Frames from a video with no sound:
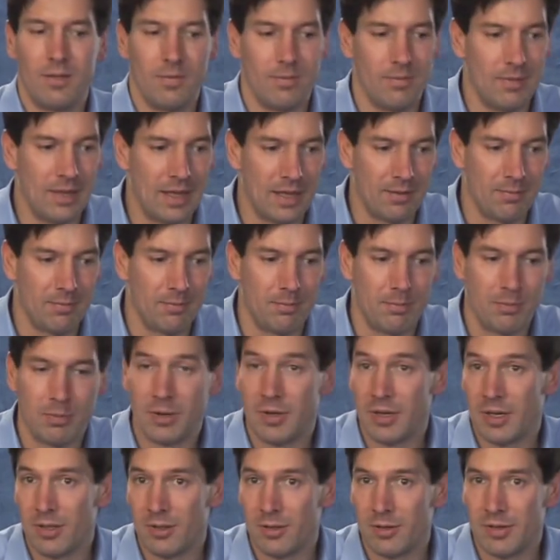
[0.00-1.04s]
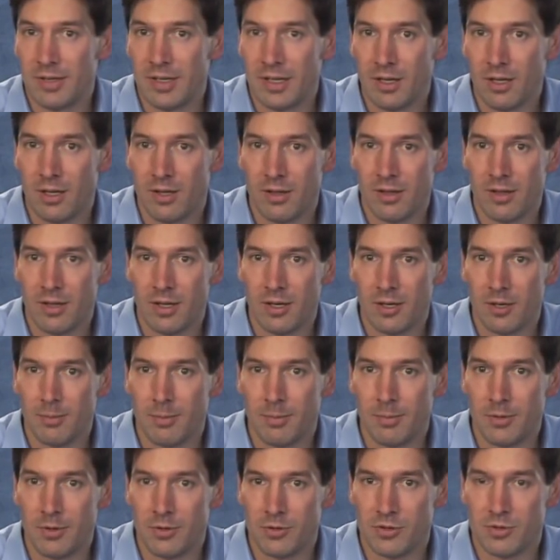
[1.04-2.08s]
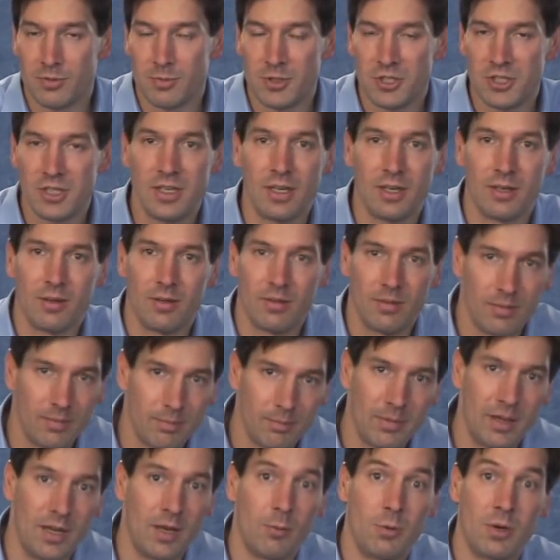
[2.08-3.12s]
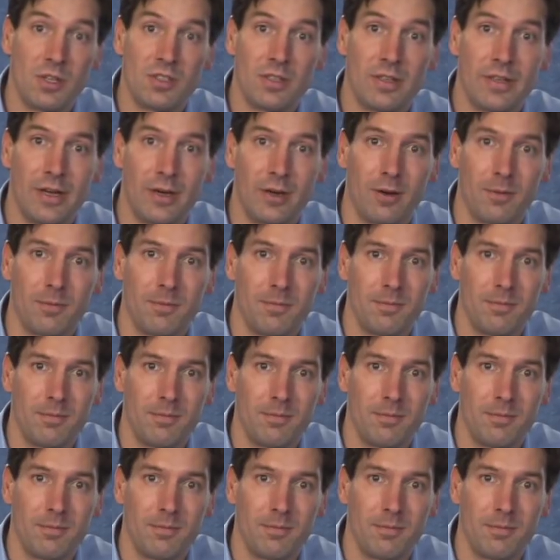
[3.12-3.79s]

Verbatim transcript: that particular DLL on that user's machine, and it wasn't there.